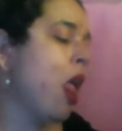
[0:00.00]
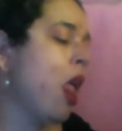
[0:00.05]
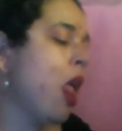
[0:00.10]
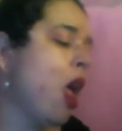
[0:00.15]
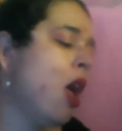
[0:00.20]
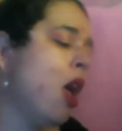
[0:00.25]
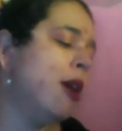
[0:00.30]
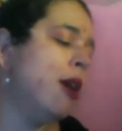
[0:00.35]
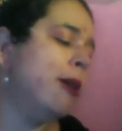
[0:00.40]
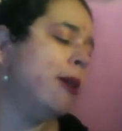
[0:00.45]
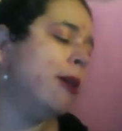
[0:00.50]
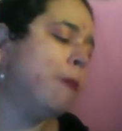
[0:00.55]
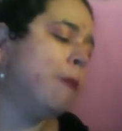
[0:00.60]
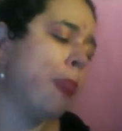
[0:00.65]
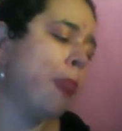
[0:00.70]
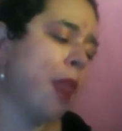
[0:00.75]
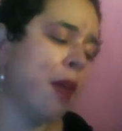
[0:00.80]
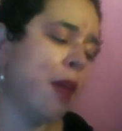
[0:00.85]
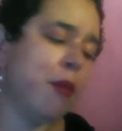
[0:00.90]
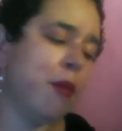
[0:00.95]

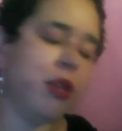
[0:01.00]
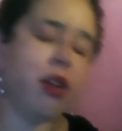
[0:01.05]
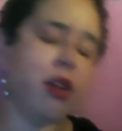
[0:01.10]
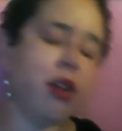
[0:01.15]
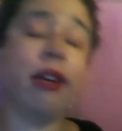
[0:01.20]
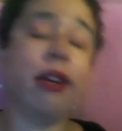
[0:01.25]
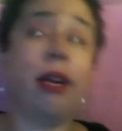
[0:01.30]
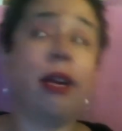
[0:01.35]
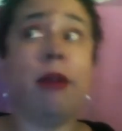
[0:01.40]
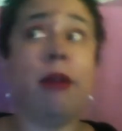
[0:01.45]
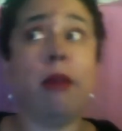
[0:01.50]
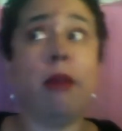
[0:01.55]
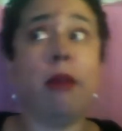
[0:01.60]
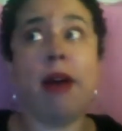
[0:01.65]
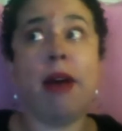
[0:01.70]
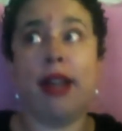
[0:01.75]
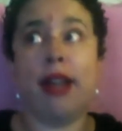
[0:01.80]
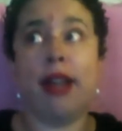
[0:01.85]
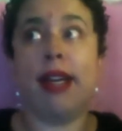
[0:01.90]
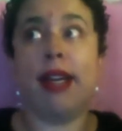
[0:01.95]
I've been talking about a
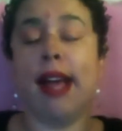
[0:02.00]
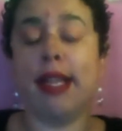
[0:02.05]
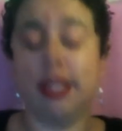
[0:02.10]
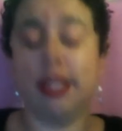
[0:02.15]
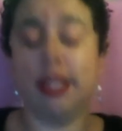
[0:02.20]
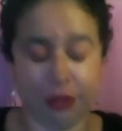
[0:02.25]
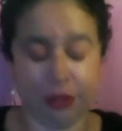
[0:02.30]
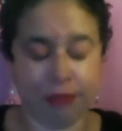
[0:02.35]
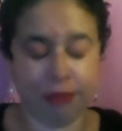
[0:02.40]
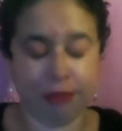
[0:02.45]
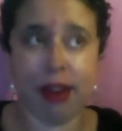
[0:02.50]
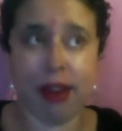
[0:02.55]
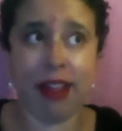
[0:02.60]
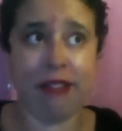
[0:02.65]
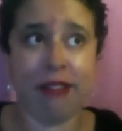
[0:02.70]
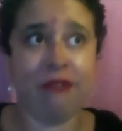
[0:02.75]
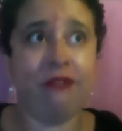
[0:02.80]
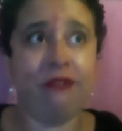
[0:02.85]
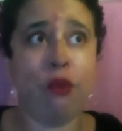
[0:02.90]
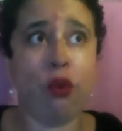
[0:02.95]
podcast for
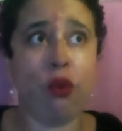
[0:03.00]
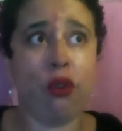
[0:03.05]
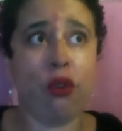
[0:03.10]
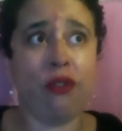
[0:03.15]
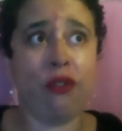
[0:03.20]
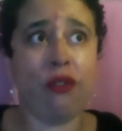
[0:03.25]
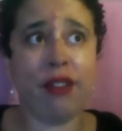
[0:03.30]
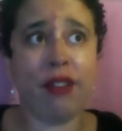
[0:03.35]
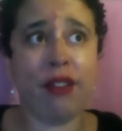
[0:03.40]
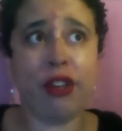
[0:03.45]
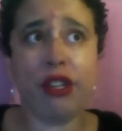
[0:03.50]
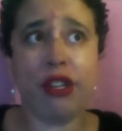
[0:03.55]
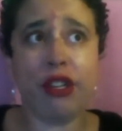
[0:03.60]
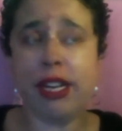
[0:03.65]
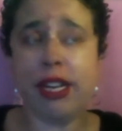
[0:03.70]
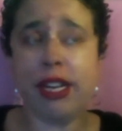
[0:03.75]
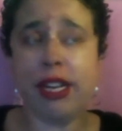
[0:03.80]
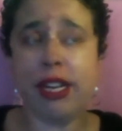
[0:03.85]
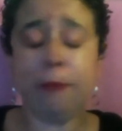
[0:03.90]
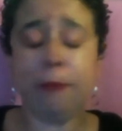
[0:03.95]
probably 4 or 5 years
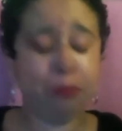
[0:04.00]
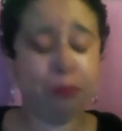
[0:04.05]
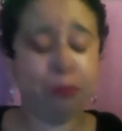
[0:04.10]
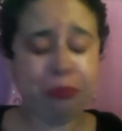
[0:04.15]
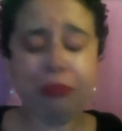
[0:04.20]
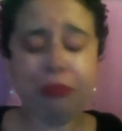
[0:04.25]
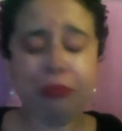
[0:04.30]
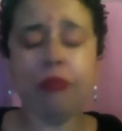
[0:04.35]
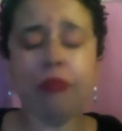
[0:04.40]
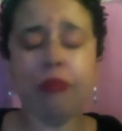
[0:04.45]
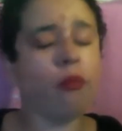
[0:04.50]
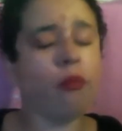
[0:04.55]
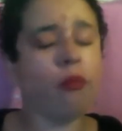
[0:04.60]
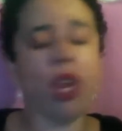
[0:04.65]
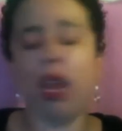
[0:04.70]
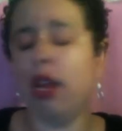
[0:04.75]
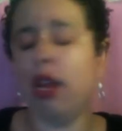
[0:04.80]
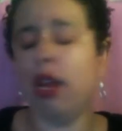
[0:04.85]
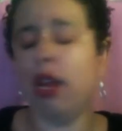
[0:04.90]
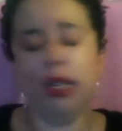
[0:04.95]
now.
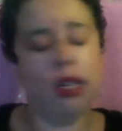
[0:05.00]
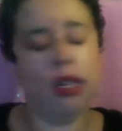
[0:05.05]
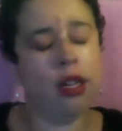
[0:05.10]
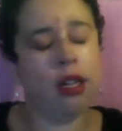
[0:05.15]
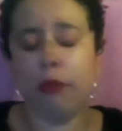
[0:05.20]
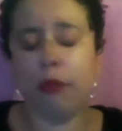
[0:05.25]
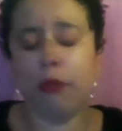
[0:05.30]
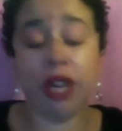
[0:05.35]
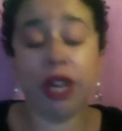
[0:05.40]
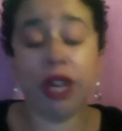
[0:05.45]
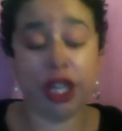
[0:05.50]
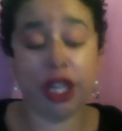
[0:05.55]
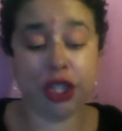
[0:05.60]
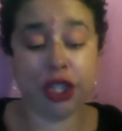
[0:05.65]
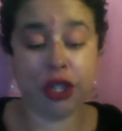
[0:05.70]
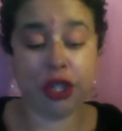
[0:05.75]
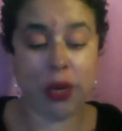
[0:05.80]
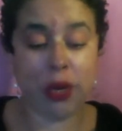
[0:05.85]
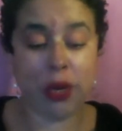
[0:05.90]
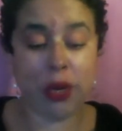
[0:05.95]
Pretty
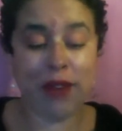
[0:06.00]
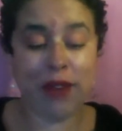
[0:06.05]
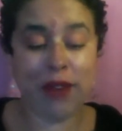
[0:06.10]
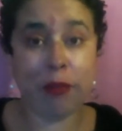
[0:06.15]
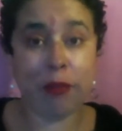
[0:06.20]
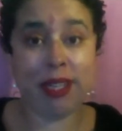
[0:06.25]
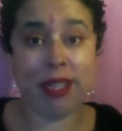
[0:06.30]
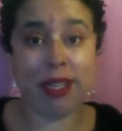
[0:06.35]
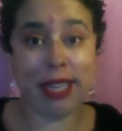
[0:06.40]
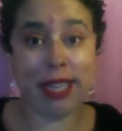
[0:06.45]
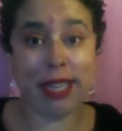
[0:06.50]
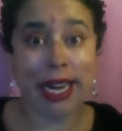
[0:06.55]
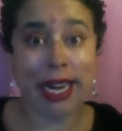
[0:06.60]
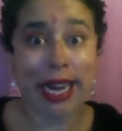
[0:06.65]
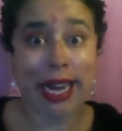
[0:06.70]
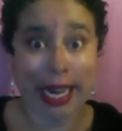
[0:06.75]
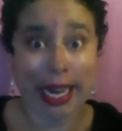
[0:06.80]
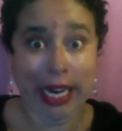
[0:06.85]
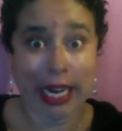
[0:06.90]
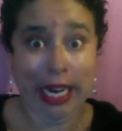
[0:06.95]
sure I wouldn't even be sitting
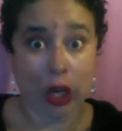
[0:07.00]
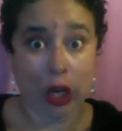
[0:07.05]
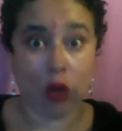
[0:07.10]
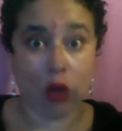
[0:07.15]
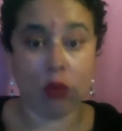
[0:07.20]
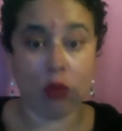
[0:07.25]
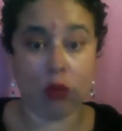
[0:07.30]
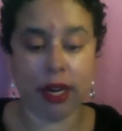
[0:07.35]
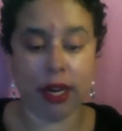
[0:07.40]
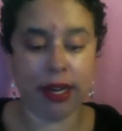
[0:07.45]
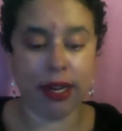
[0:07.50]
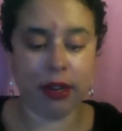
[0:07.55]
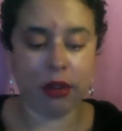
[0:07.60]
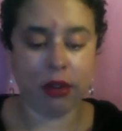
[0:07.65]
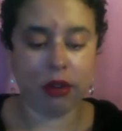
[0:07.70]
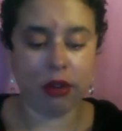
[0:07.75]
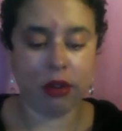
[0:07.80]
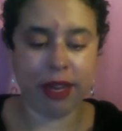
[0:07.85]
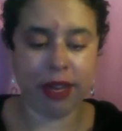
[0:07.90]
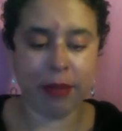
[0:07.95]
here right
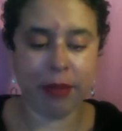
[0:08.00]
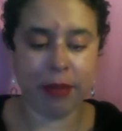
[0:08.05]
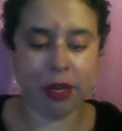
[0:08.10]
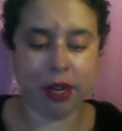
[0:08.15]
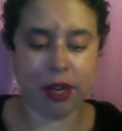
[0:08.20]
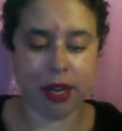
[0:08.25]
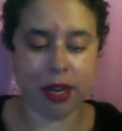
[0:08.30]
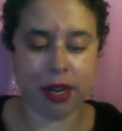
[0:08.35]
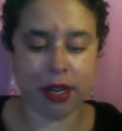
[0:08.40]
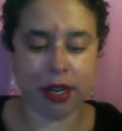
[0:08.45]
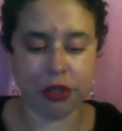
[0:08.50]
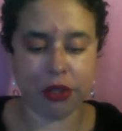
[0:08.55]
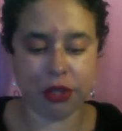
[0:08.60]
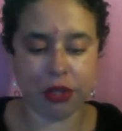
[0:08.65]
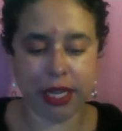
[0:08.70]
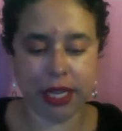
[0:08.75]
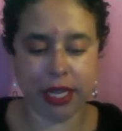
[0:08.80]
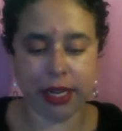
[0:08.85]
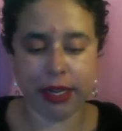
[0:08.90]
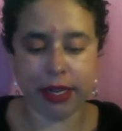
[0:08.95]
now if I hadn't been talking to
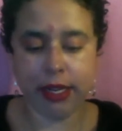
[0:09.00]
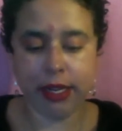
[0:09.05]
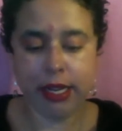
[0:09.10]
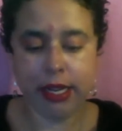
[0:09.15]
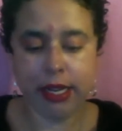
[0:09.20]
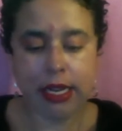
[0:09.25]
Juliana.